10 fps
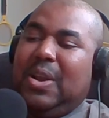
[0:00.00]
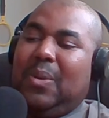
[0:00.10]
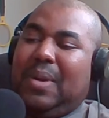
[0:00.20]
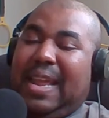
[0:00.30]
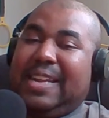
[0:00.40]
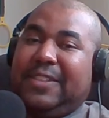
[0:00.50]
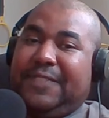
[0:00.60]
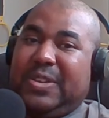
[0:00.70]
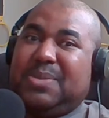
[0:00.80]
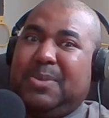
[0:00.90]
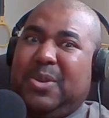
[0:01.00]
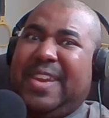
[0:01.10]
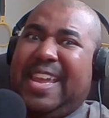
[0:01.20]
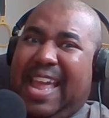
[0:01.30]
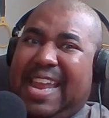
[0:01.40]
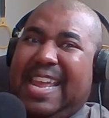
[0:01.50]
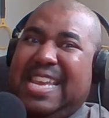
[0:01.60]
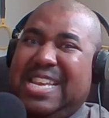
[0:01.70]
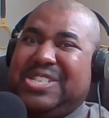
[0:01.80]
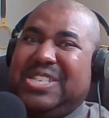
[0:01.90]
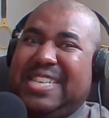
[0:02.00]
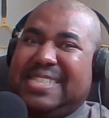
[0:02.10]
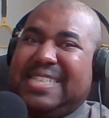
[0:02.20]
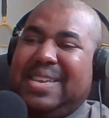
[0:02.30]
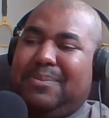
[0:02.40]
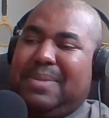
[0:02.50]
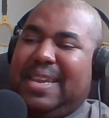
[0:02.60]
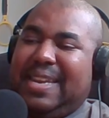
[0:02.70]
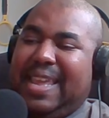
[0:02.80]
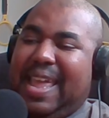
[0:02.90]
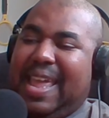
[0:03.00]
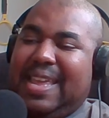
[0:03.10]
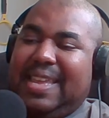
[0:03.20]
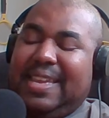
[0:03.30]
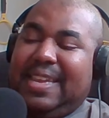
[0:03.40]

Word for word: Where like the first movie, they kind of ease you into him being gay,